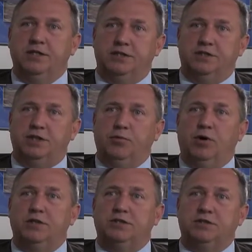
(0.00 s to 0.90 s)
to see
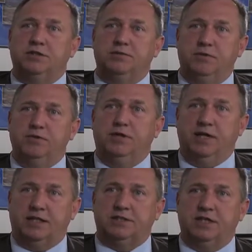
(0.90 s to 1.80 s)
what's the
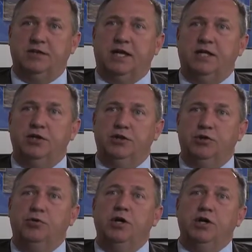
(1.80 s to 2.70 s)
next thing they can
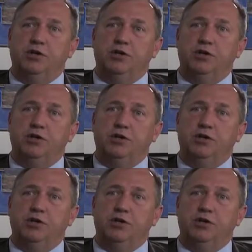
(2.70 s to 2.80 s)
do